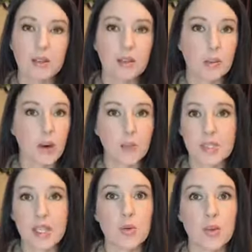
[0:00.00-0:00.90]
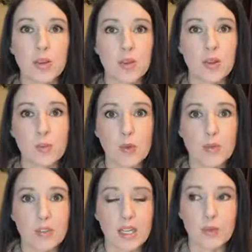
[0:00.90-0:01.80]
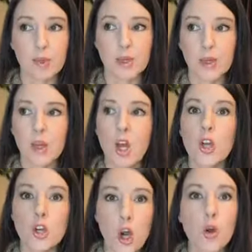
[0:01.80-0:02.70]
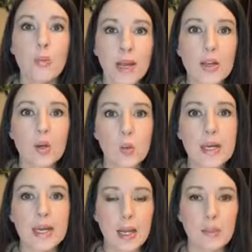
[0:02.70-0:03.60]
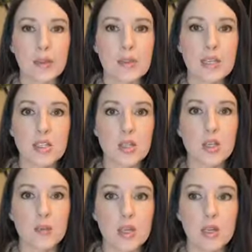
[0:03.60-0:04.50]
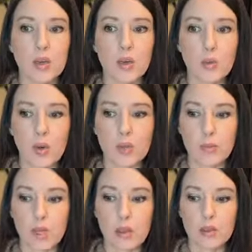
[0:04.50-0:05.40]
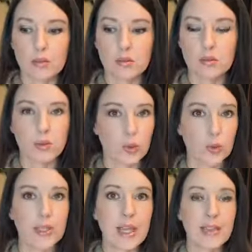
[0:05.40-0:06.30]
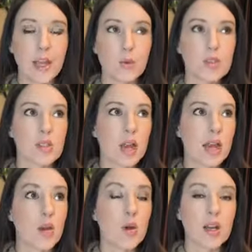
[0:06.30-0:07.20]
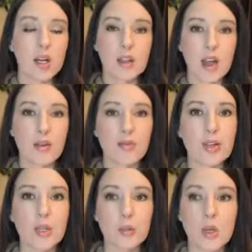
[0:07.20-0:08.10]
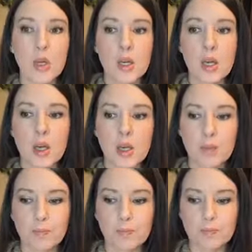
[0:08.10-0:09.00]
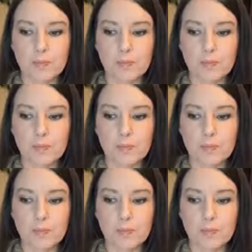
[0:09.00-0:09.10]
the promise that He will never leave me or forsake me. No matter what happens, He's going to be with me through it. And that was, I know I got a lot of freedom. Um,